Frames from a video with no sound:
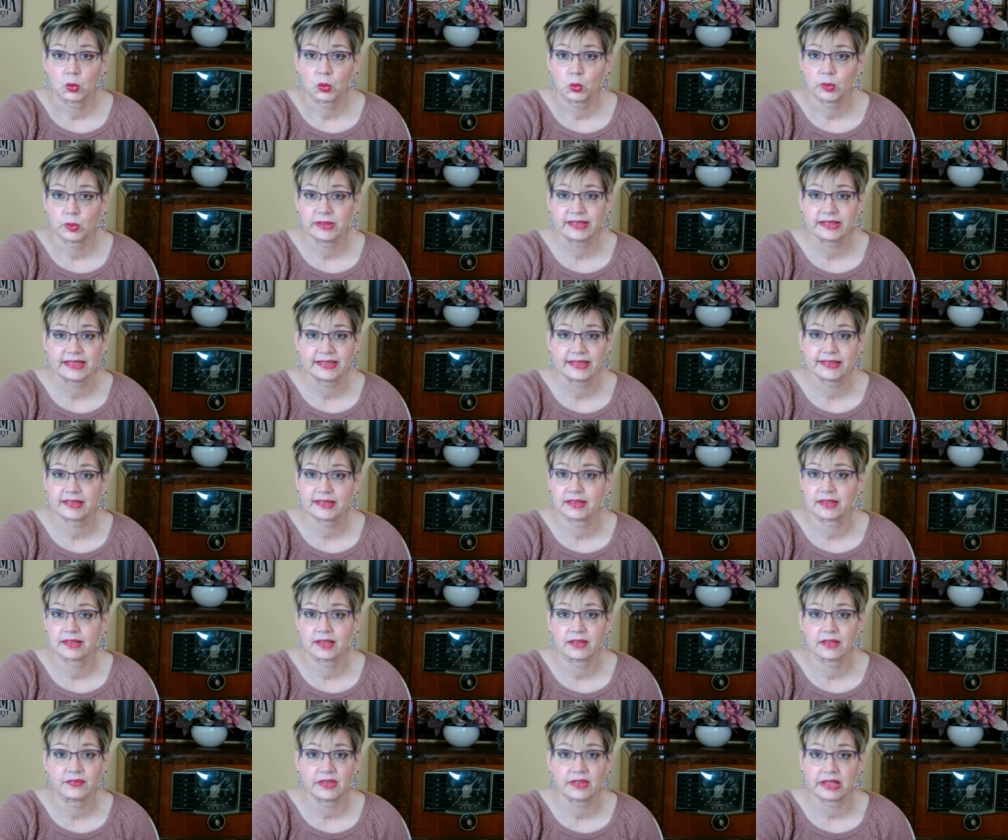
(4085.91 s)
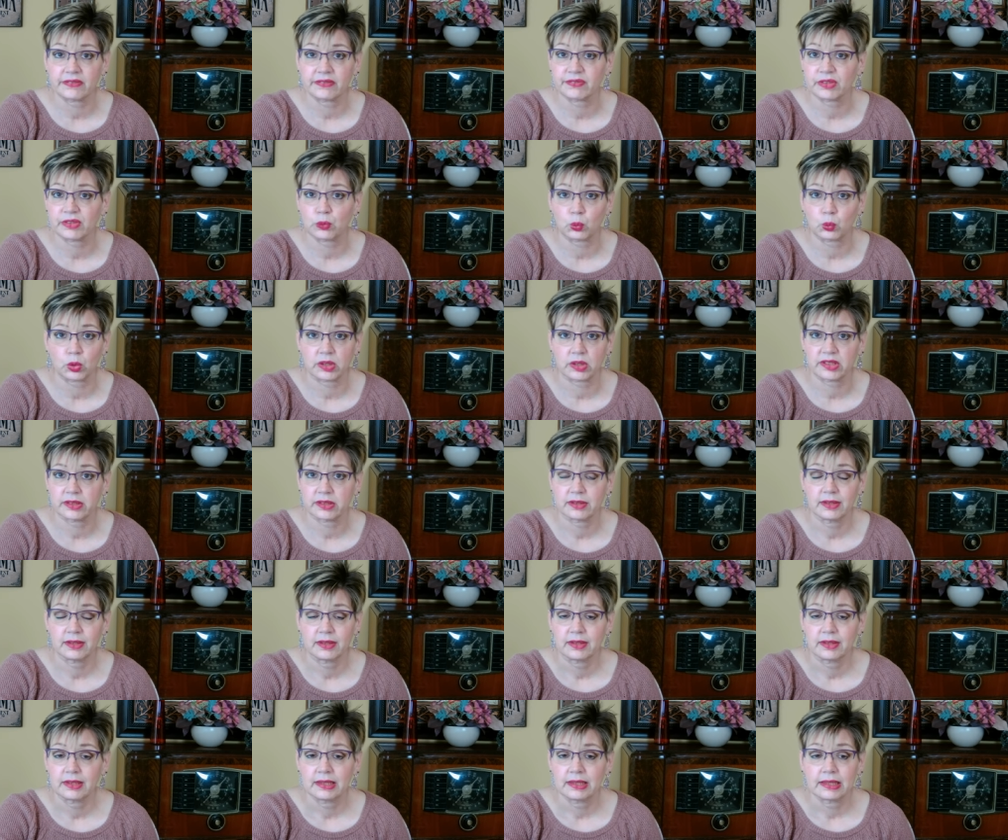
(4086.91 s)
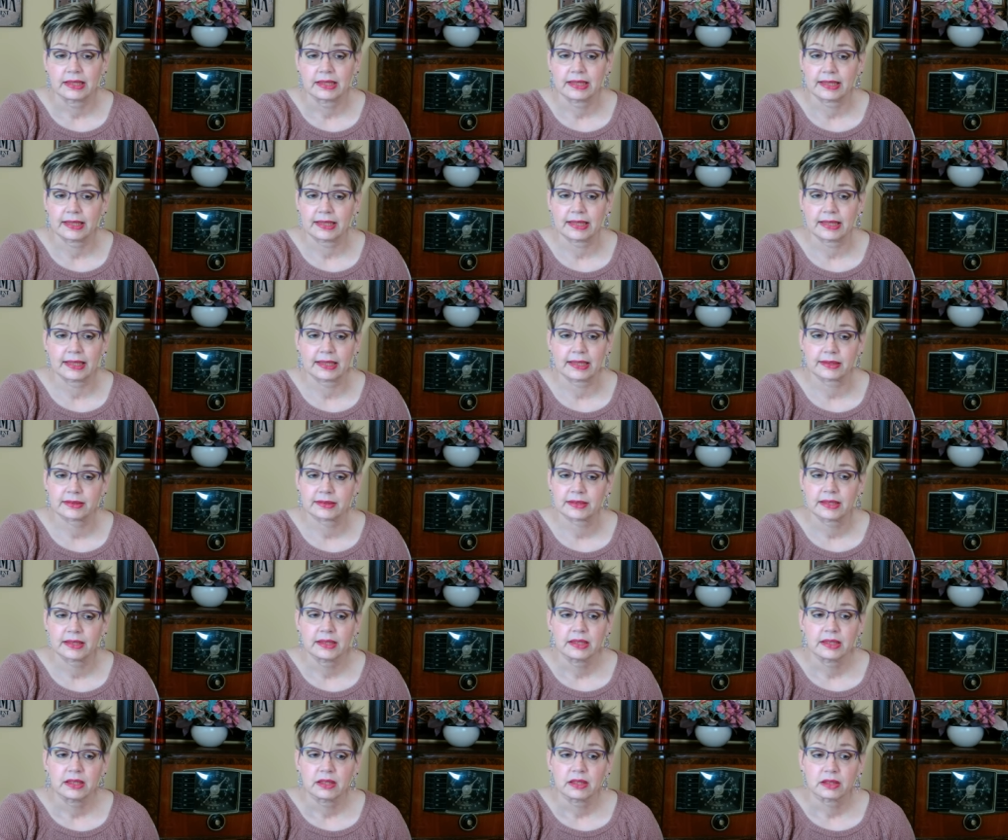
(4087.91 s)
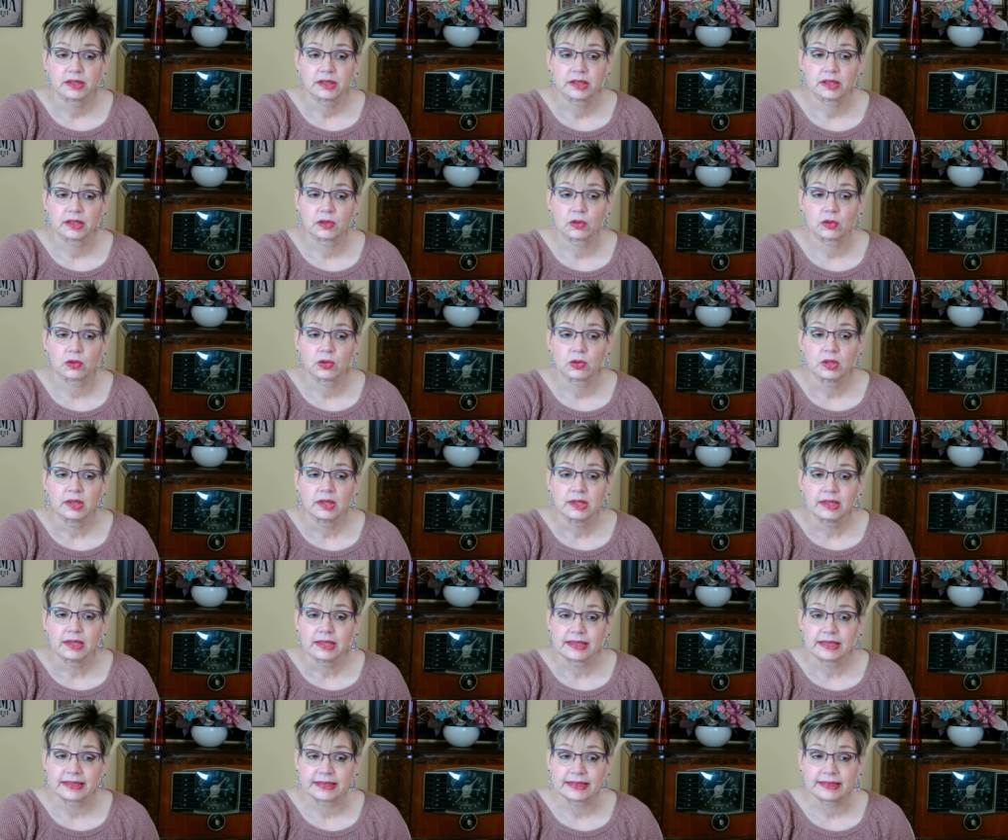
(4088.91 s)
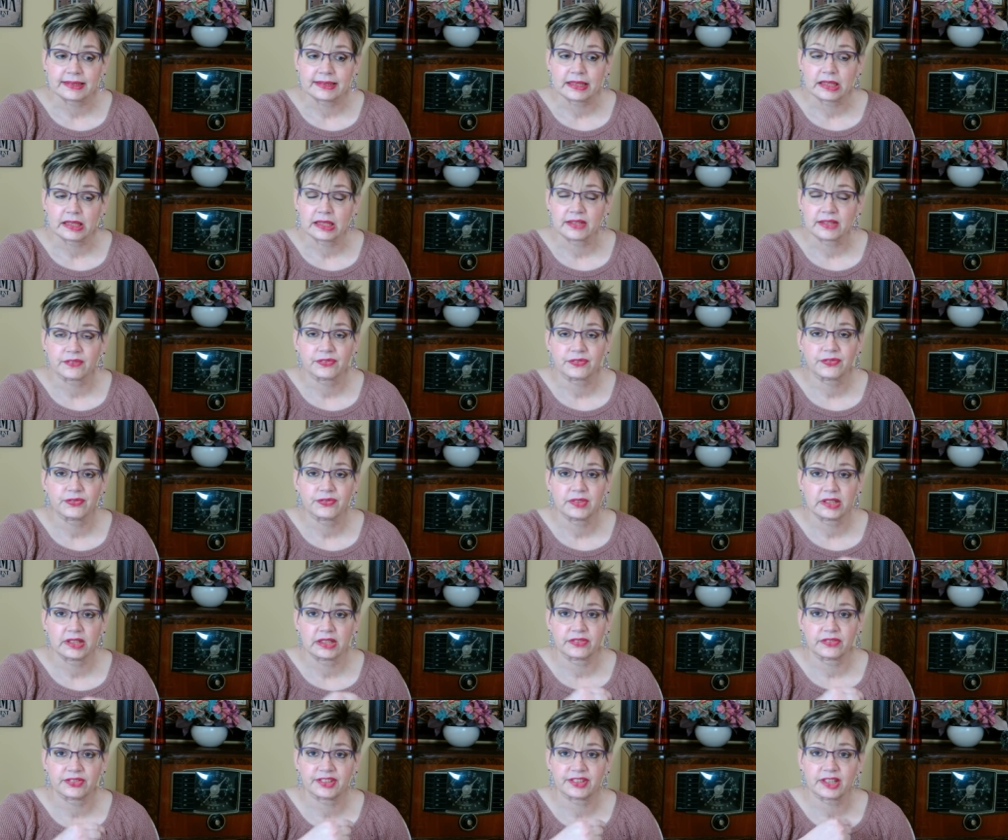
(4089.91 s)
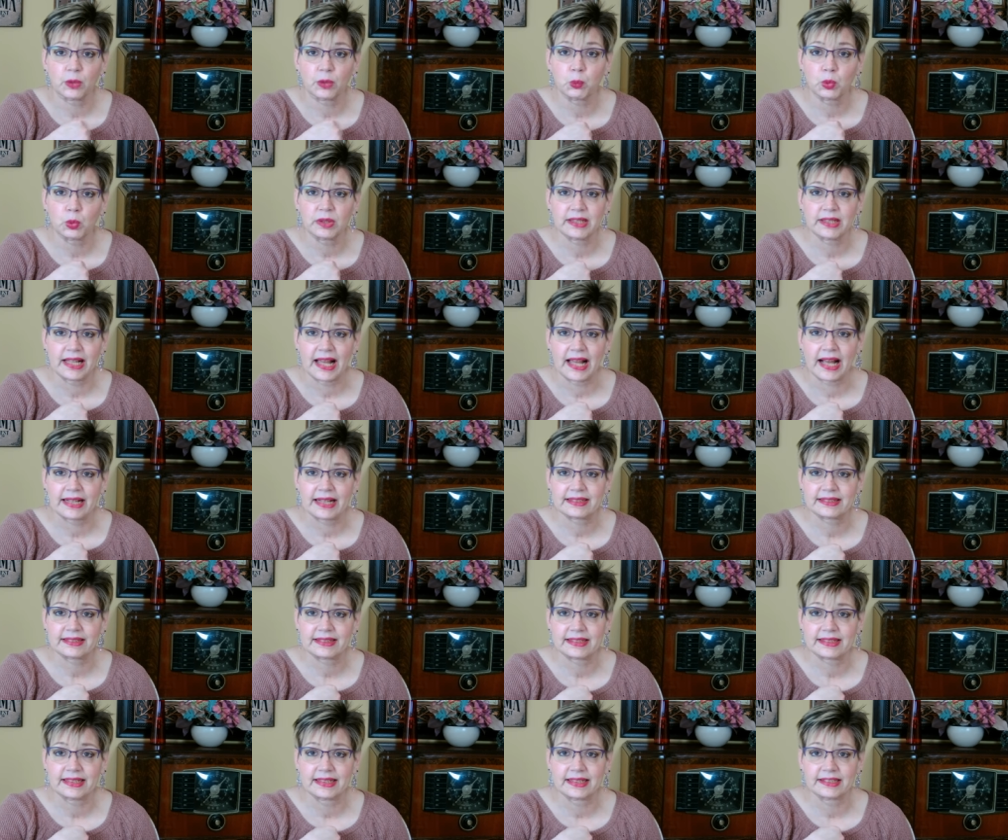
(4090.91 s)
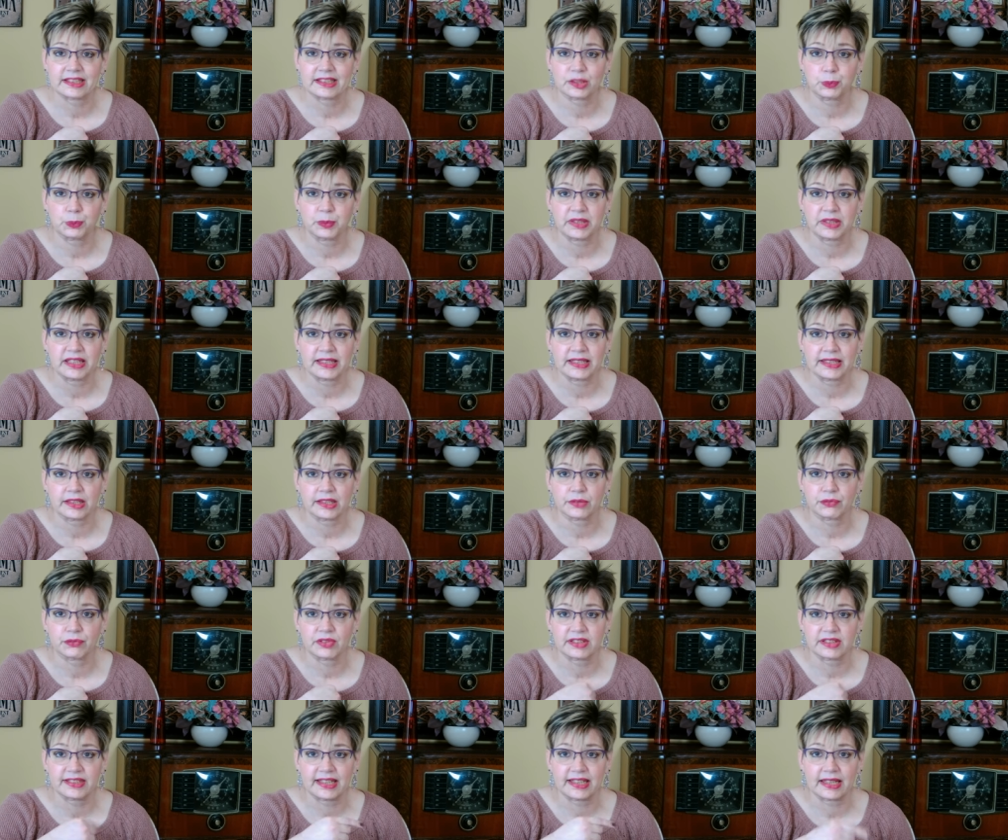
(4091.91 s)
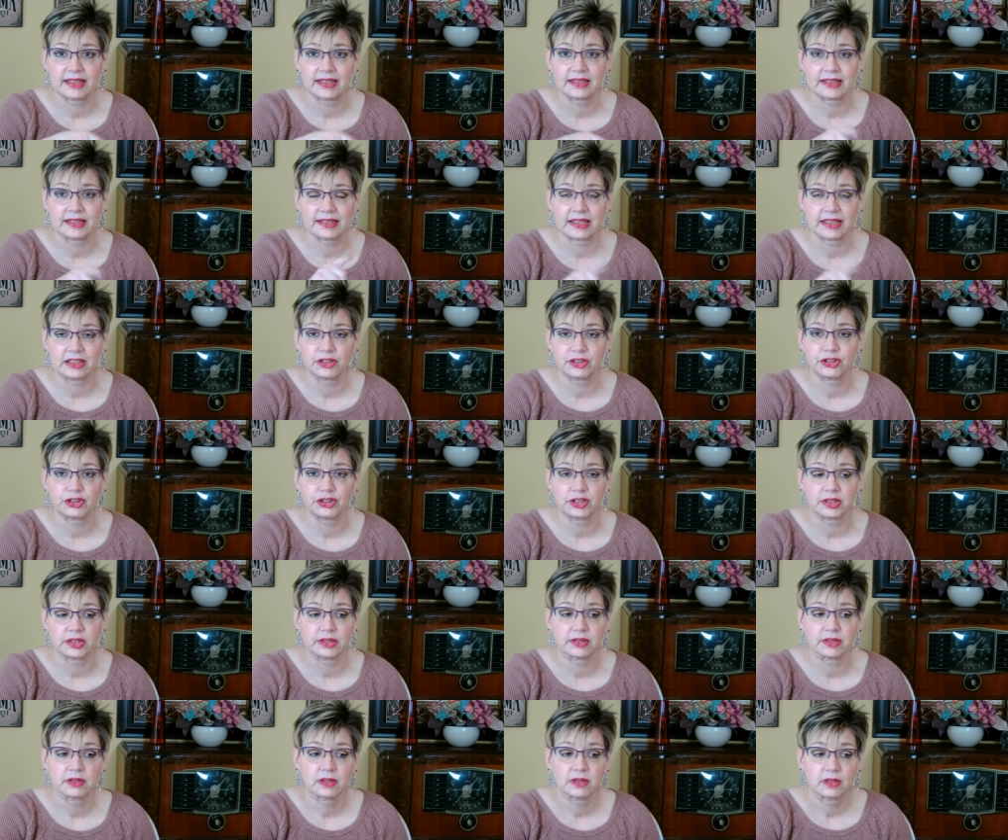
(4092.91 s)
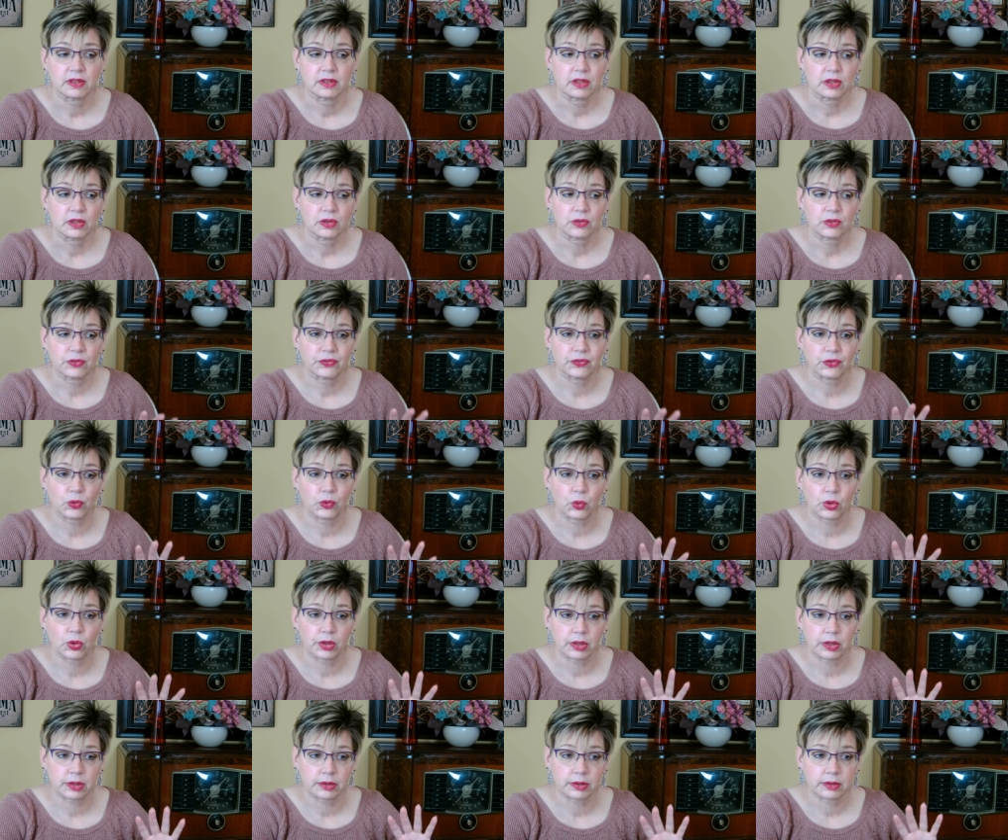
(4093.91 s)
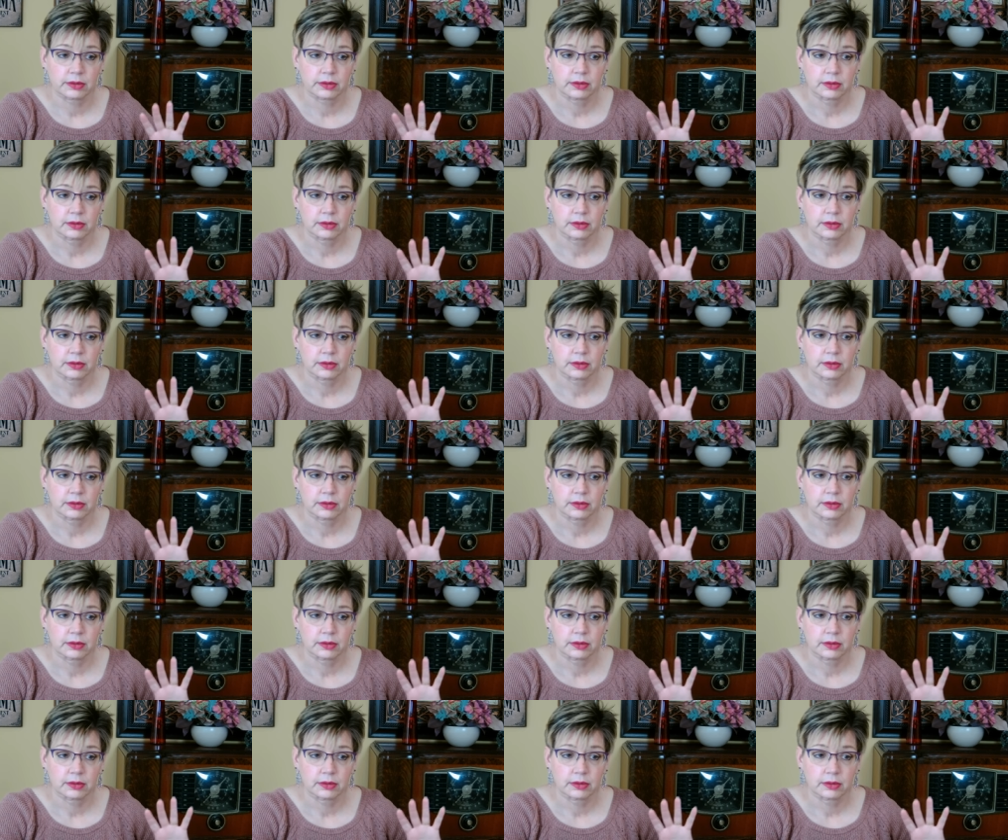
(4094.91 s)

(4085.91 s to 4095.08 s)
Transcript: We need to love everyone. And, you know, and if, if someone acts against me in retaliation for